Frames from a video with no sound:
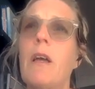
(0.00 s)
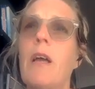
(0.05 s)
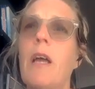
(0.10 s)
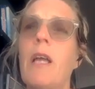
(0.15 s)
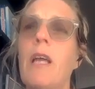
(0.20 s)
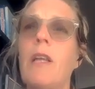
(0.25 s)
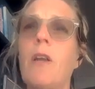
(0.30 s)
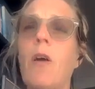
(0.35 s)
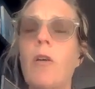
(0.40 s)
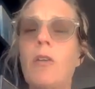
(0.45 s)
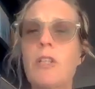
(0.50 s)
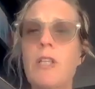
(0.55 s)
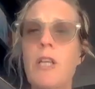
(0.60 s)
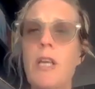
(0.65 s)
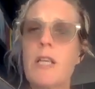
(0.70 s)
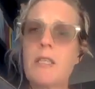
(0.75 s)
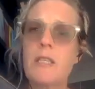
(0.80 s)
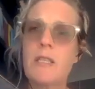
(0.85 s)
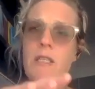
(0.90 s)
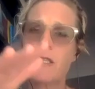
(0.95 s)
and not
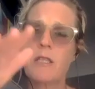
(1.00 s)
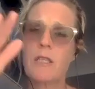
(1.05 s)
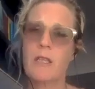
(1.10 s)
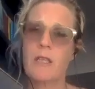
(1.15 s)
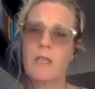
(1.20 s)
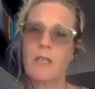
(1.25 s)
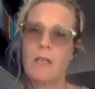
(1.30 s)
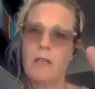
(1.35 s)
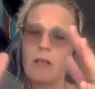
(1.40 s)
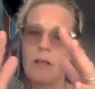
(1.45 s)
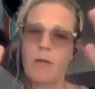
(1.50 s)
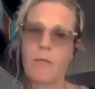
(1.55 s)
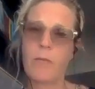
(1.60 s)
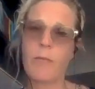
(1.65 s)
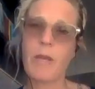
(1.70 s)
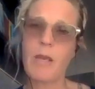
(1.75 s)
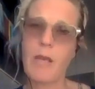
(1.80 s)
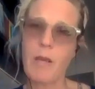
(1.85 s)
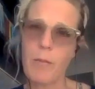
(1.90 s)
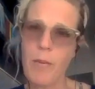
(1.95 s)
just
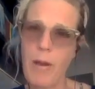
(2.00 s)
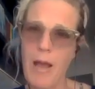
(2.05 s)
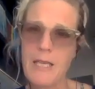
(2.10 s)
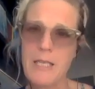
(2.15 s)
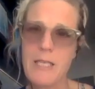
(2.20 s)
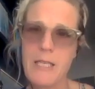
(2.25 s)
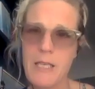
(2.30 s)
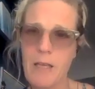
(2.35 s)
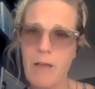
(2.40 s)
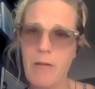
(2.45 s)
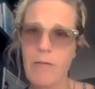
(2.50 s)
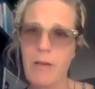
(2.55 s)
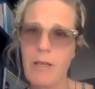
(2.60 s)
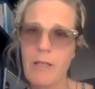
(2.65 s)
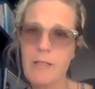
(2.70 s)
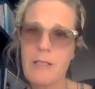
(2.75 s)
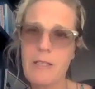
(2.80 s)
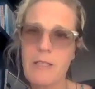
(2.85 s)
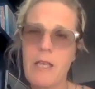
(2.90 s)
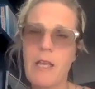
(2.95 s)
being passive
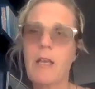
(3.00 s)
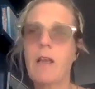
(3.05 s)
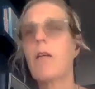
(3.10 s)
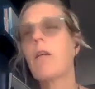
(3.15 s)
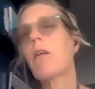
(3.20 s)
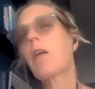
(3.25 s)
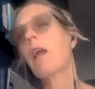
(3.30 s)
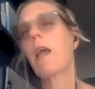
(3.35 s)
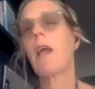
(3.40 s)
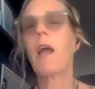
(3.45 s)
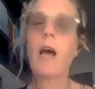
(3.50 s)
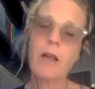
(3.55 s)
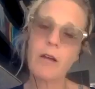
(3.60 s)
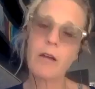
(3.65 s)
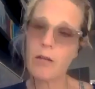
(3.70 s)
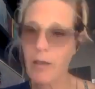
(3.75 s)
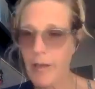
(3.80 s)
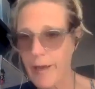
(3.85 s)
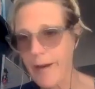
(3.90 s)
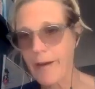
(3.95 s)
and saying, okay, I
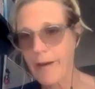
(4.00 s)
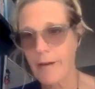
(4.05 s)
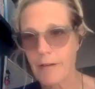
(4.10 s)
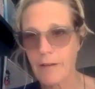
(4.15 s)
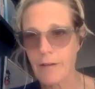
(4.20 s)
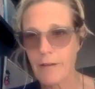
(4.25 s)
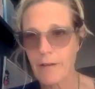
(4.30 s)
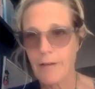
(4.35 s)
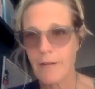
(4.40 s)
don't care.